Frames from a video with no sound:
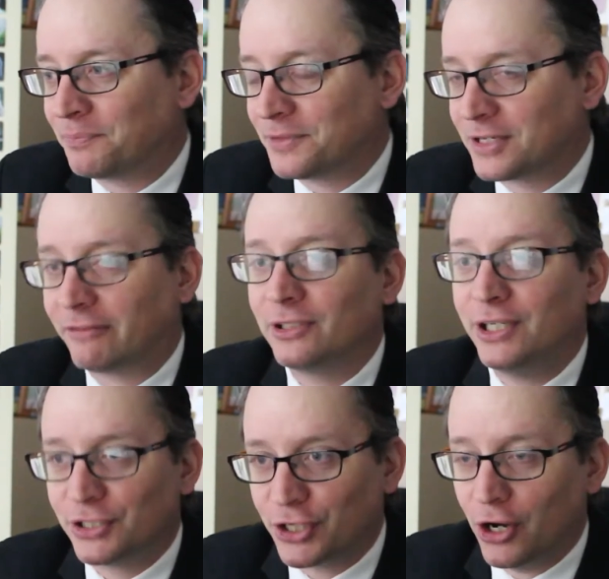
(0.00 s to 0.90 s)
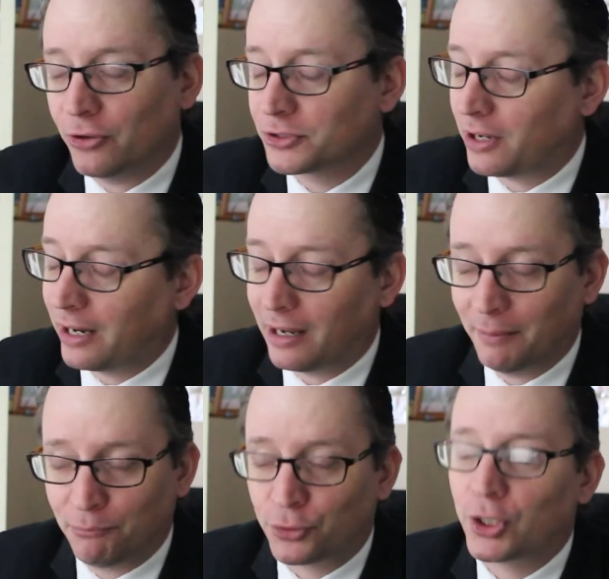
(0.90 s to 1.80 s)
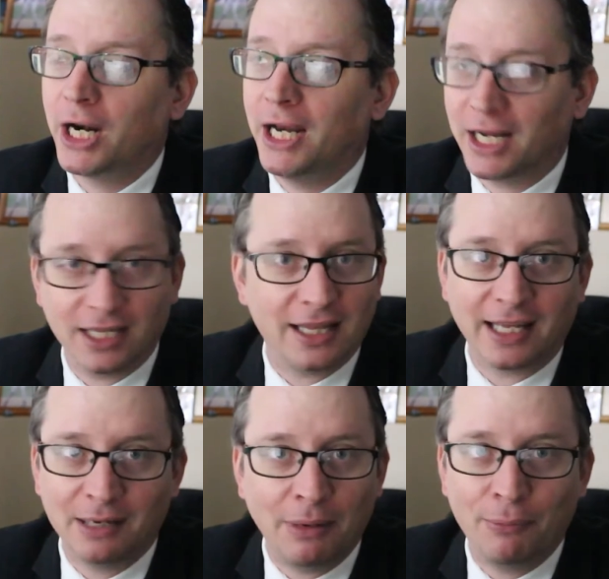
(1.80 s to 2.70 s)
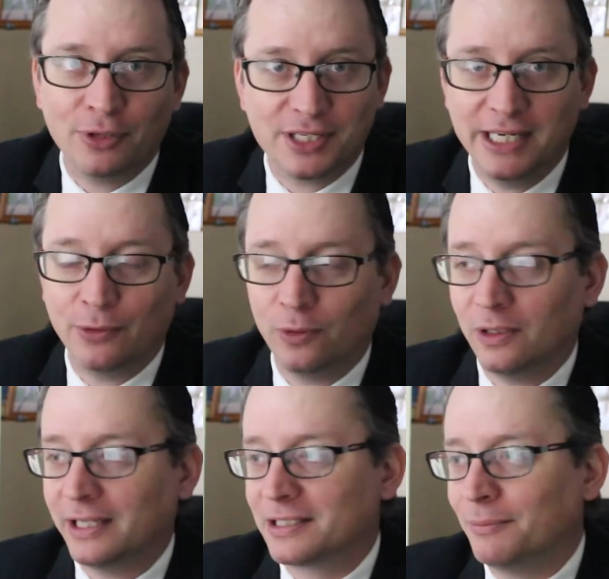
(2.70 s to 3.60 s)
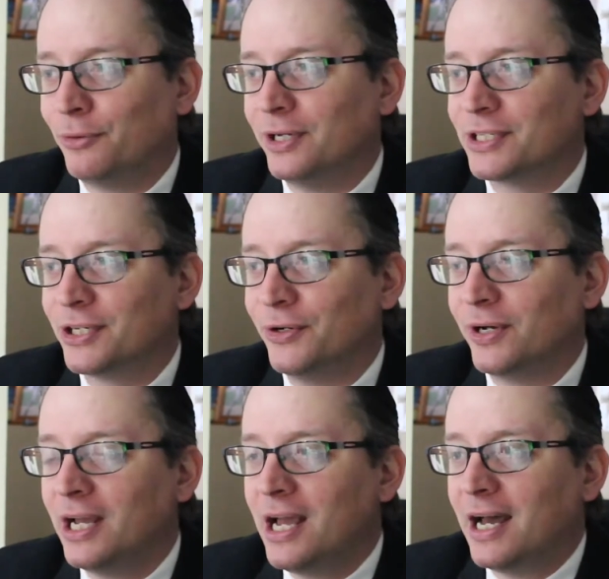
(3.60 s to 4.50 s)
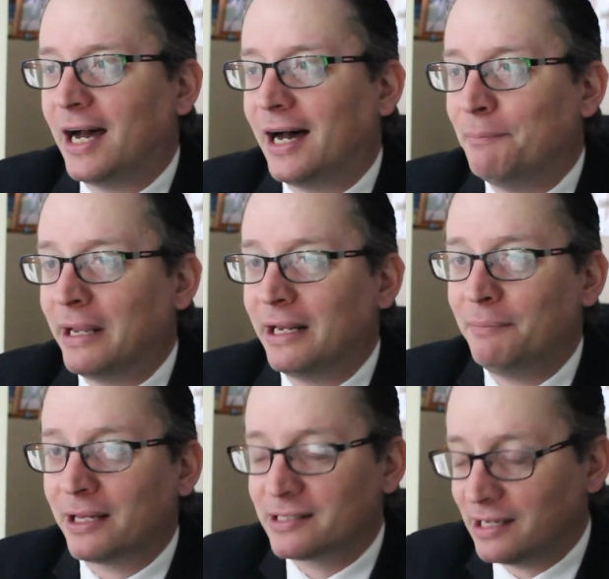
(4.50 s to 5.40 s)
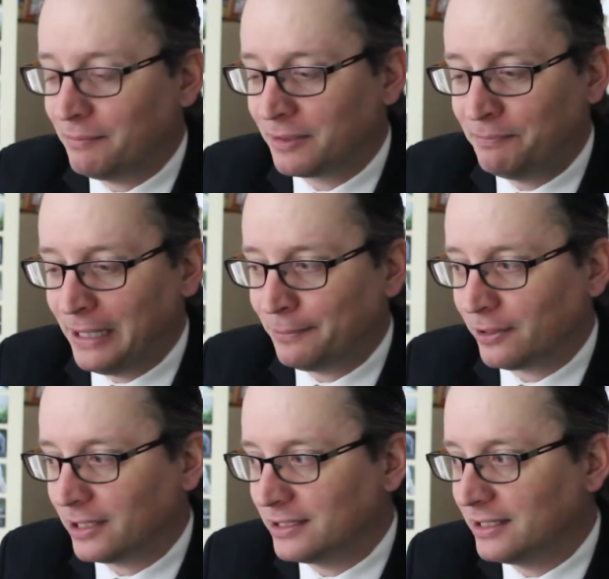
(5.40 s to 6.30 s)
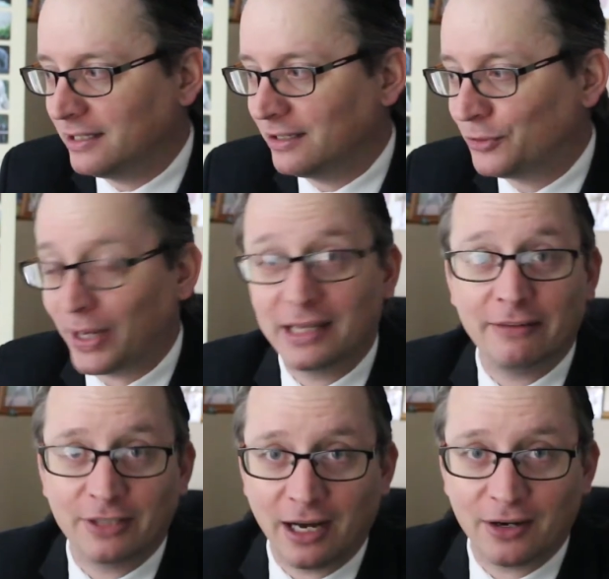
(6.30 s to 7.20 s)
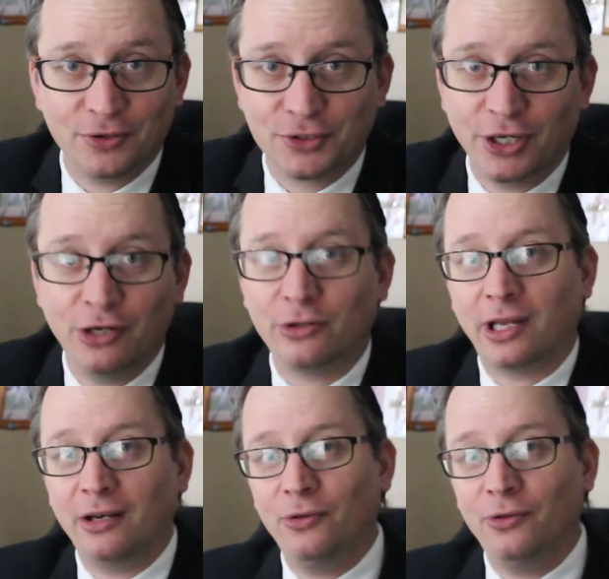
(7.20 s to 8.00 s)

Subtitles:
several years ago, so I'm praying that they come up with a sequel at some point soon. Made by the same people that did Grand Theft Auto, so you know they do